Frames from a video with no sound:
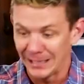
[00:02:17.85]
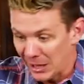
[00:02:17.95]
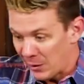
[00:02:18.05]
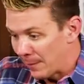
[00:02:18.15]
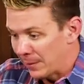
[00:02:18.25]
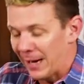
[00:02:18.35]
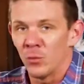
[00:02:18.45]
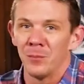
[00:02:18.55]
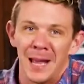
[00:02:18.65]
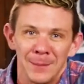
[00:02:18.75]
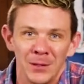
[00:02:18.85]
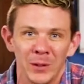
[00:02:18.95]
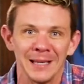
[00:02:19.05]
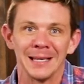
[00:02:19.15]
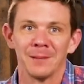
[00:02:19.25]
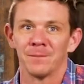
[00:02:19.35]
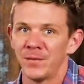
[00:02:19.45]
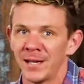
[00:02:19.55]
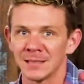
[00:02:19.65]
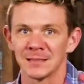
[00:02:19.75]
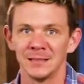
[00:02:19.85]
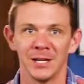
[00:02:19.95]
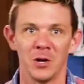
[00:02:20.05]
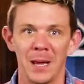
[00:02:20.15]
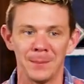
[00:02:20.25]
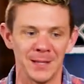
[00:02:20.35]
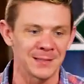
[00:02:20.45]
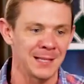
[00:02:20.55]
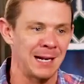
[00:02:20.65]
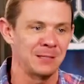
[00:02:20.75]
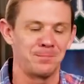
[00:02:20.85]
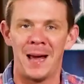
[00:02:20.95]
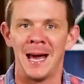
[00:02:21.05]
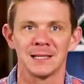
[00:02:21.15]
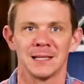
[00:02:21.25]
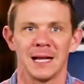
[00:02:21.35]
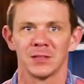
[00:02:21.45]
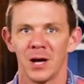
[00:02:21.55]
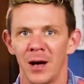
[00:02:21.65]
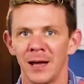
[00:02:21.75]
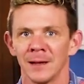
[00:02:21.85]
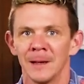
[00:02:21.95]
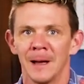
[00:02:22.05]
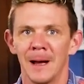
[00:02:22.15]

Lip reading: You know, and I'm like, well, maybe we can get them fixed. You know, maybe it's not as bad as I thought.